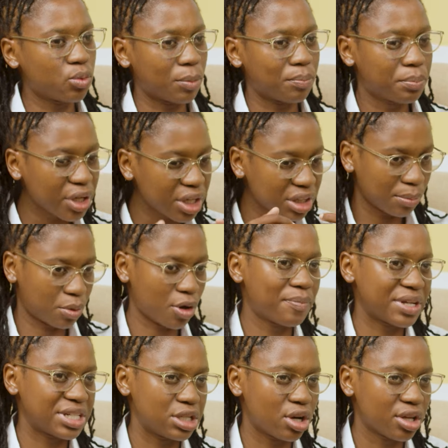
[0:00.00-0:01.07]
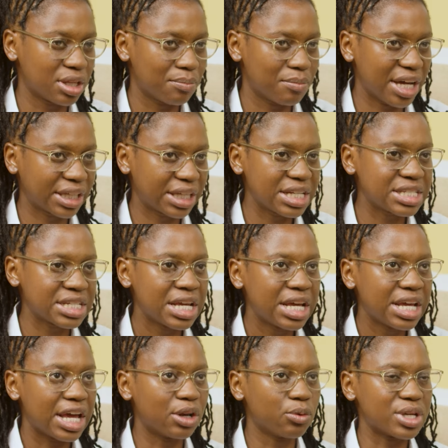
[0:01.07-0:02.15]
we're putting the property on the market
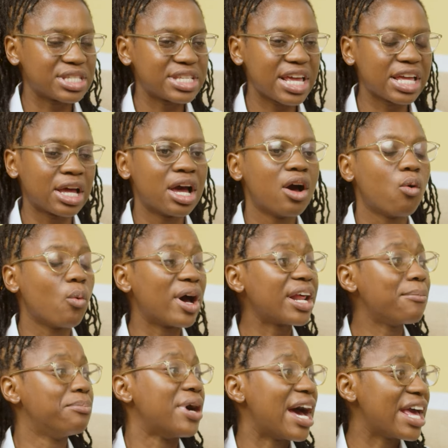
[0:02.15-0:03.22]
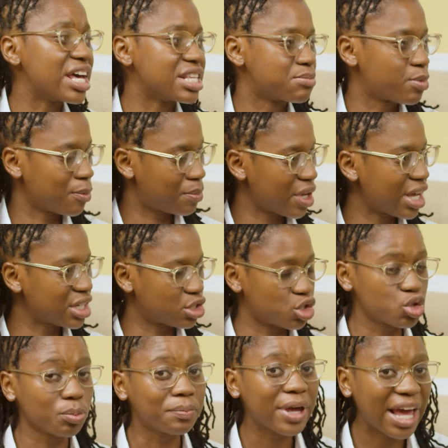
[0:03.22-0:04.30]
mm-hmm. and we're saying, what are buyers prepared
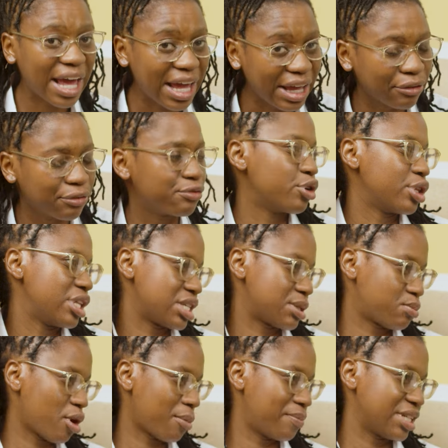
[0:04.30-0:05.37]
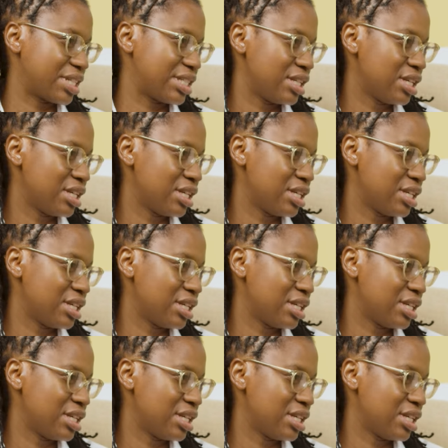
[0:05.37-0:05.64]
to pay for this property?